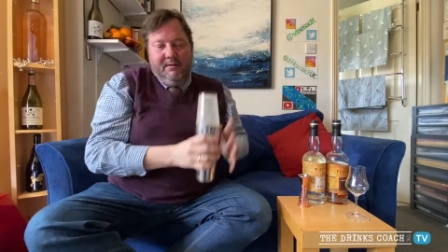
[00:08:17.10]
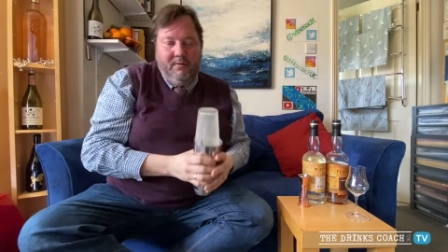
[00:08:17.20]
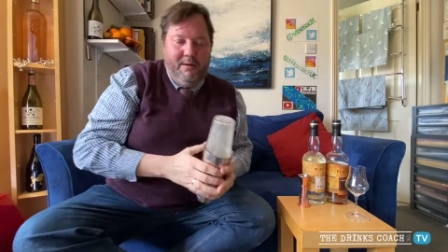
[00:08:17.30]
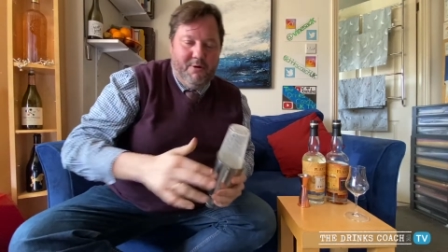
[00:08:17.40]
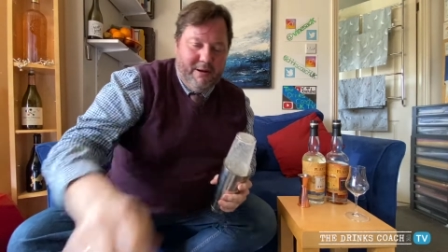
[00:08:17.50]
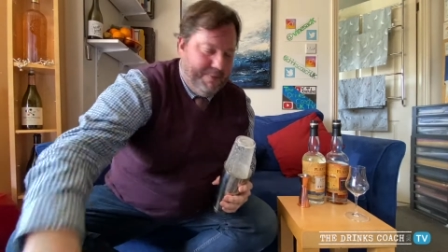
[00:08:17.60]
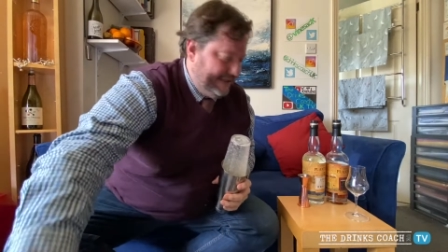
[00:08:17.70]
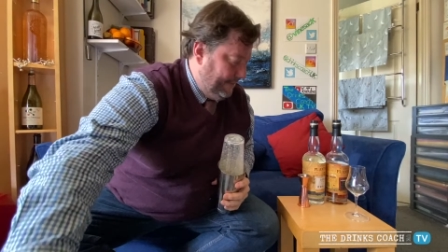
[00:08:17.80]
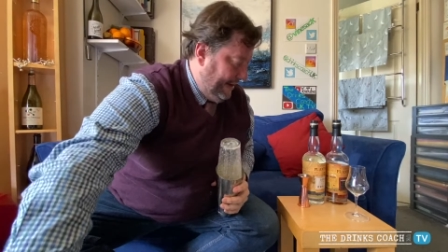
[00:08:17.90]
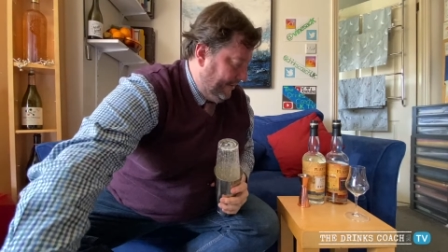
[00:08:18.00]
Well, I'm not going to
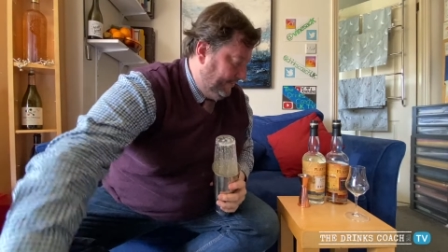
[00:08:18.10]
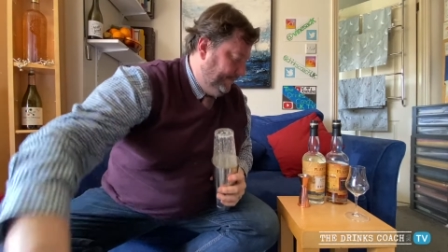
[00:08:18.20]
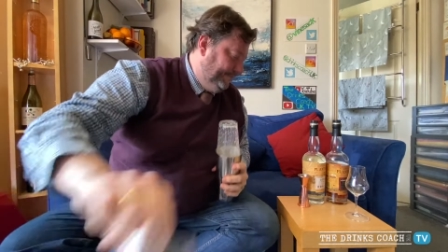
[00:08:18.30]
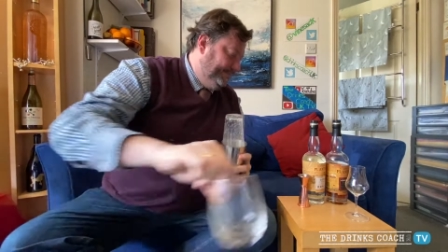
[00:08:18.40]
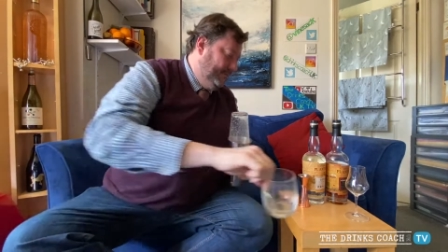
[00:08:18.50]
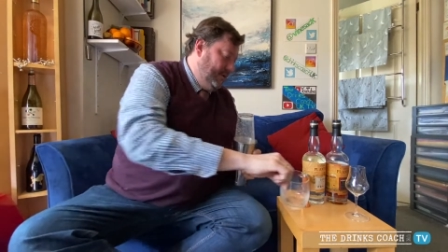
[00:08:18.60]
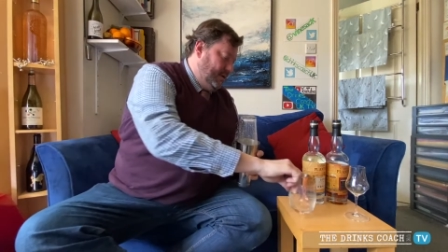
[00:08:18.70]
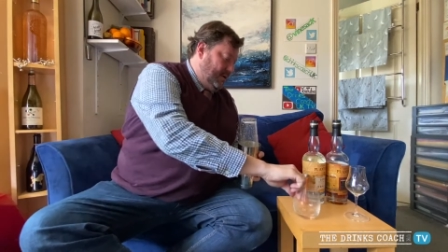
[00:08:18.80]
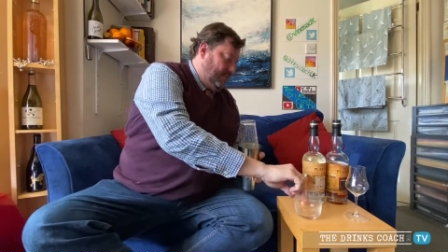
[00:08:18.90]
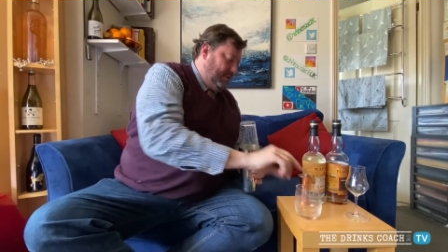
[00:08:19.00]
piss about.
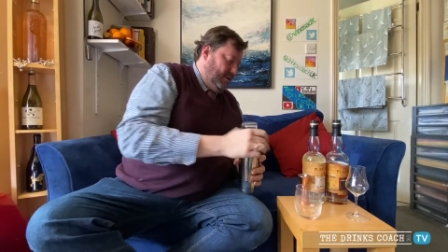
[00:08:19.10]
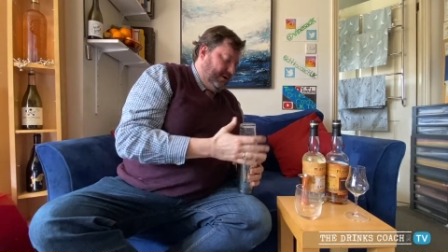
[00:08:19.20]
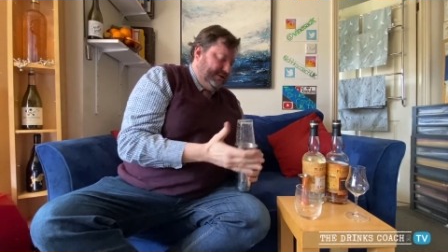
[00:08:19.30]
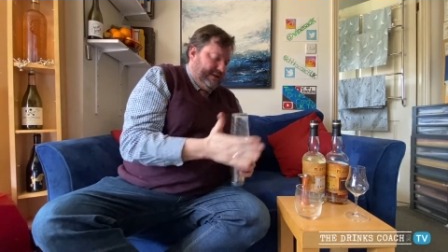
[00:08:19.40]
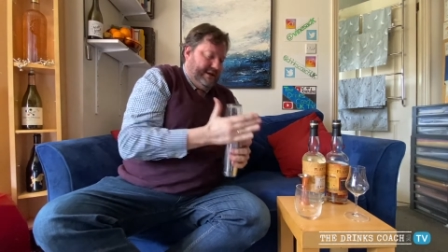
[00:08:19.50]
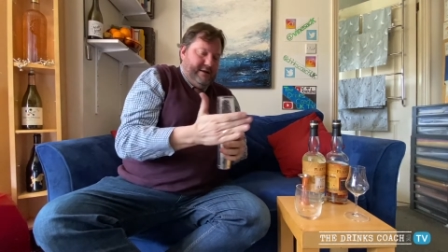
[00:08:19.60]
We're not going to